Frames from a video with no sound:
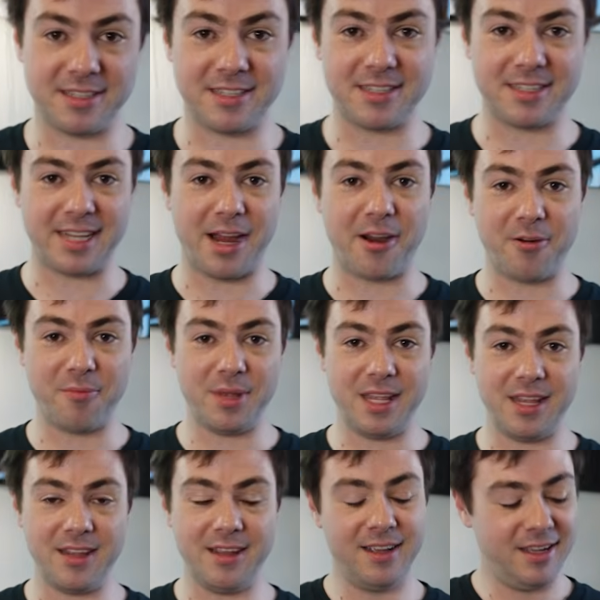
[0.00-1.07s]
scare
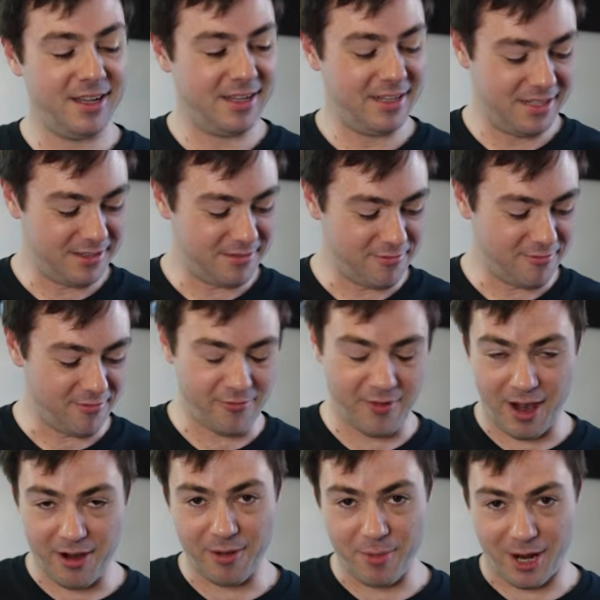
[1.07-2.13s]
me
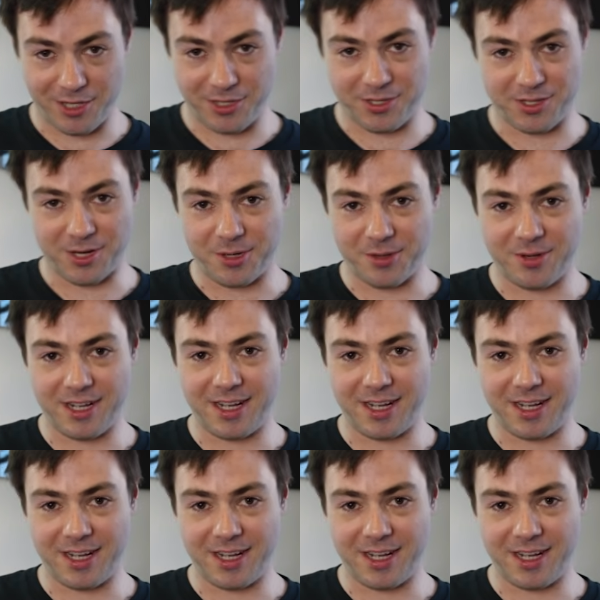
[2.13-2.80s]
very much so.